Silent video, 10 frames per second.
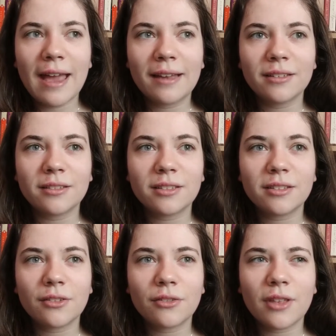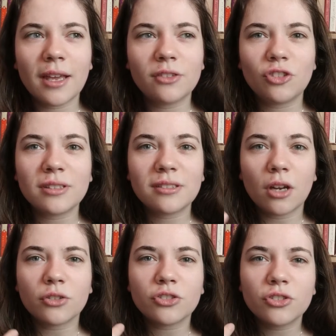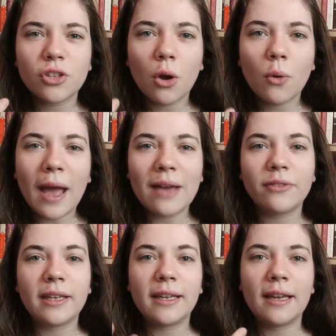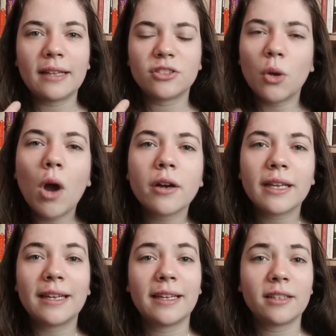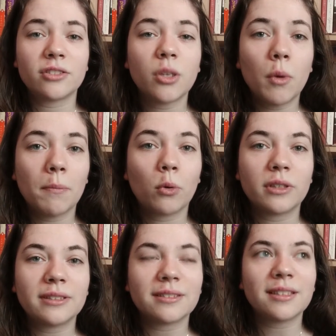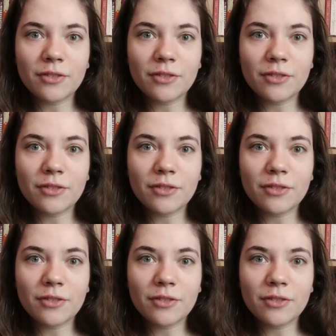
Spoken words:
and they just are so heavy and so hard-hitting and so important.